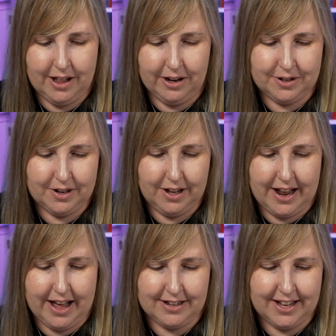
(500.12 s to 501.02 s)
It looks really
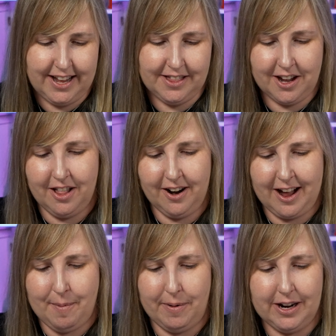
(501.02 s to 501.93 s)
nice. I like the color
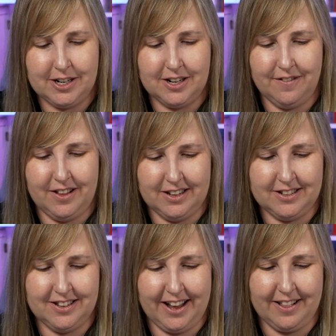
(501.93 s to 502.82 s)
combination of
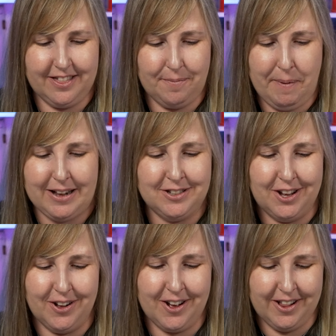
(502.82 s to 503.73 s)
this, like the
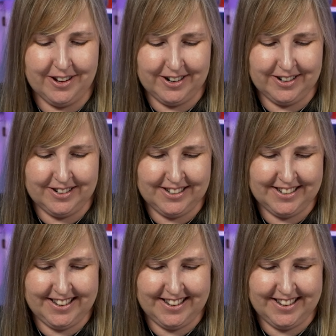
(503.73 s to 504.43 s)
pastel colors.